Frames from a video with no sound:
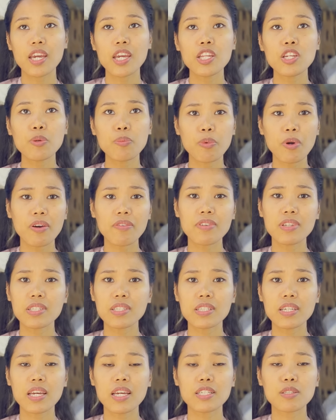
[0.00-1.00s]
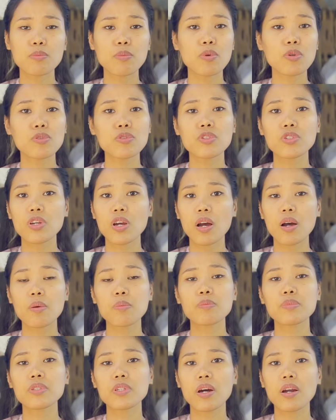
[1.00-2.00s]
In the provinces, most jobs